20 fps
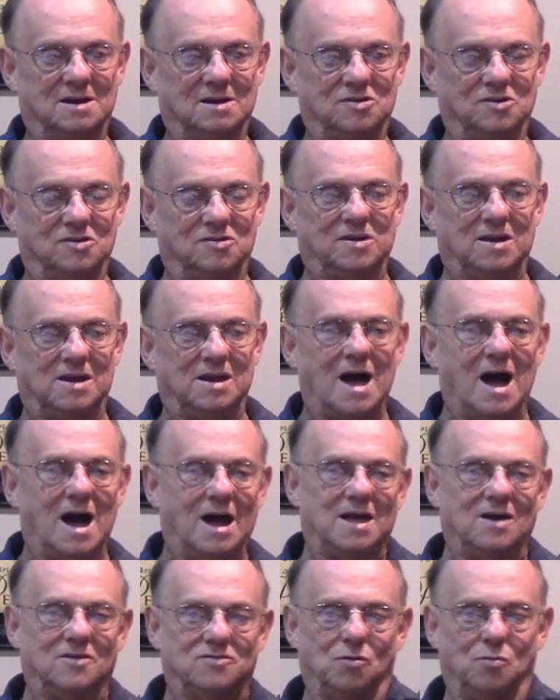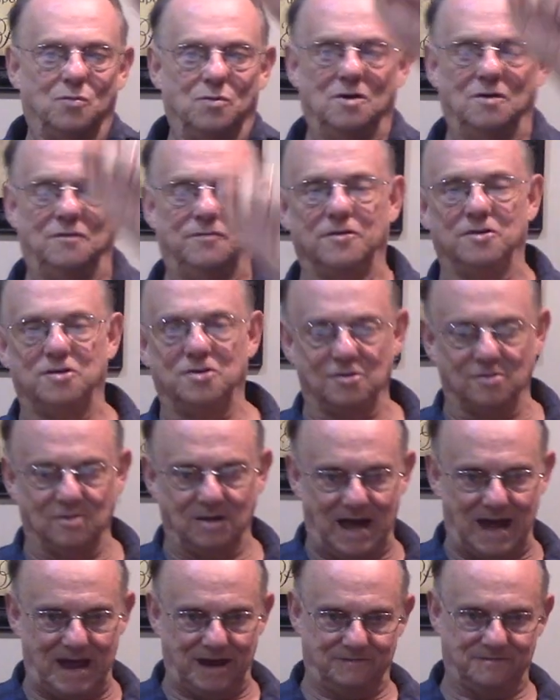You see, God has a will for your
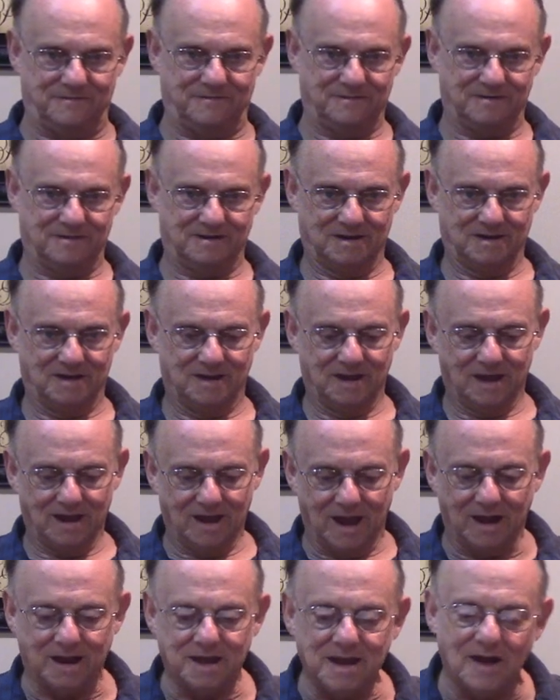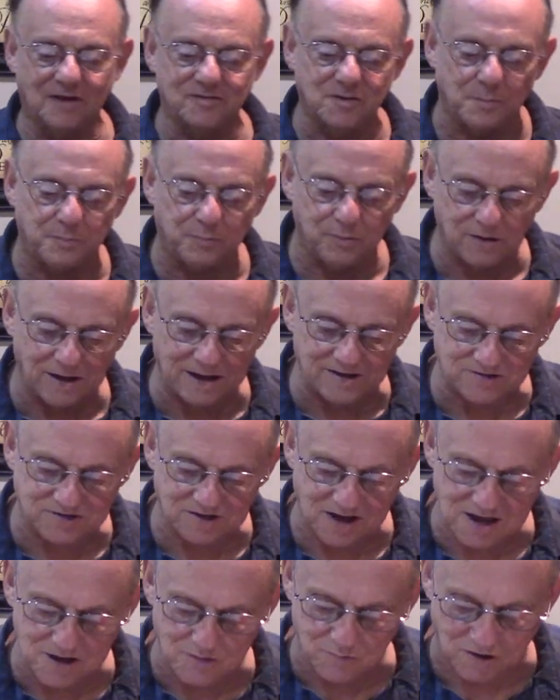life. And He has a place
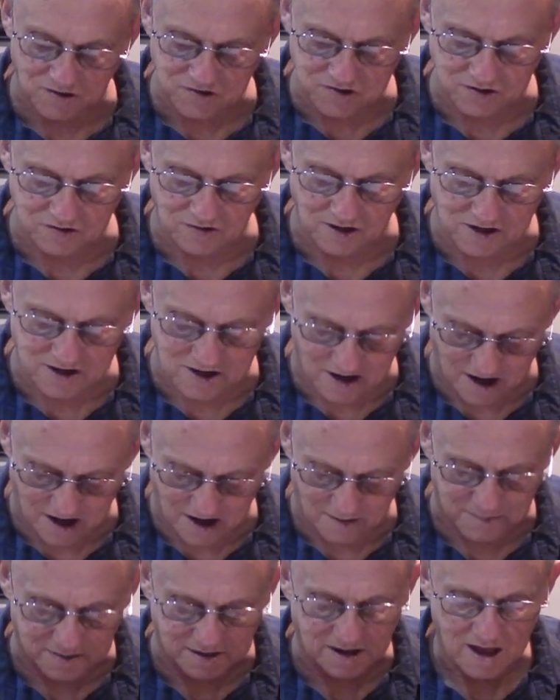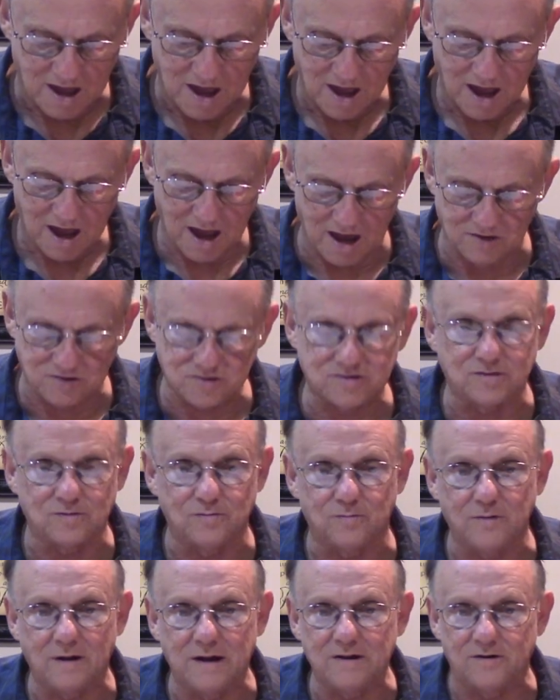and He wants you to come and, and
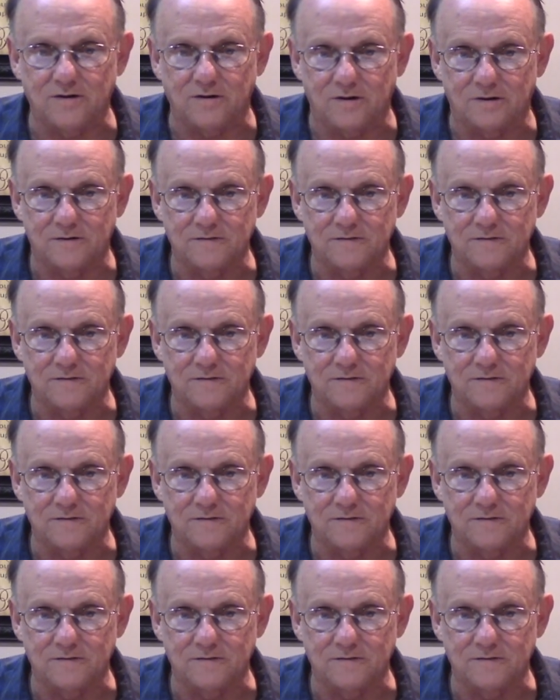surrender.